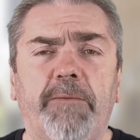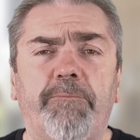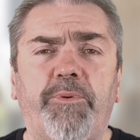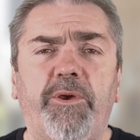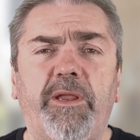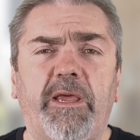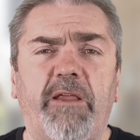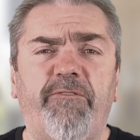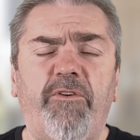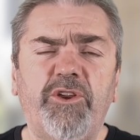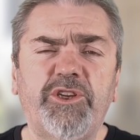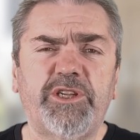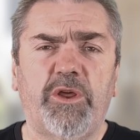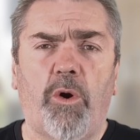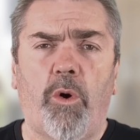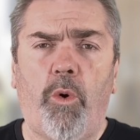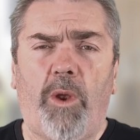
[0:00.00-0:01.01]
in computing. In
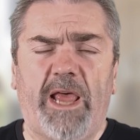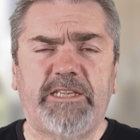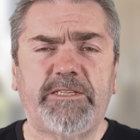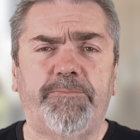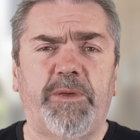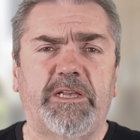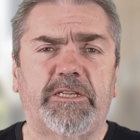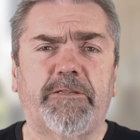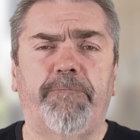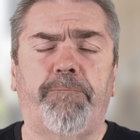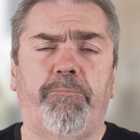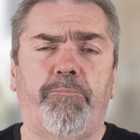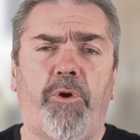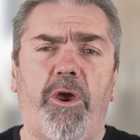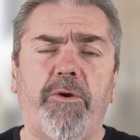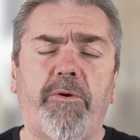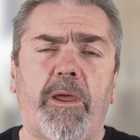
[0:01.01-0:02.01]
virtually all aspects of
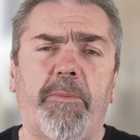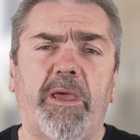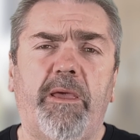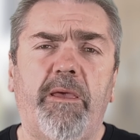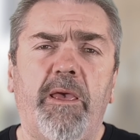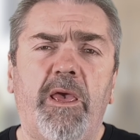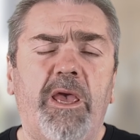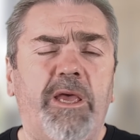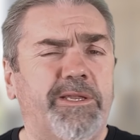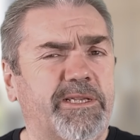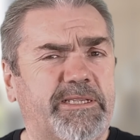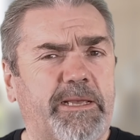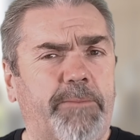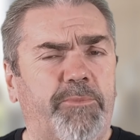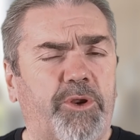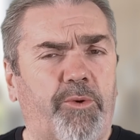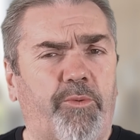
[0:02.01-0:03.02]
programming, to
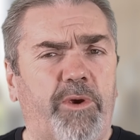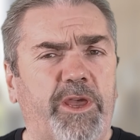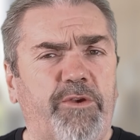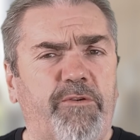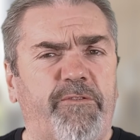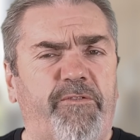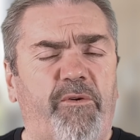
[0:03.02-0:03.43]
some degree, you'll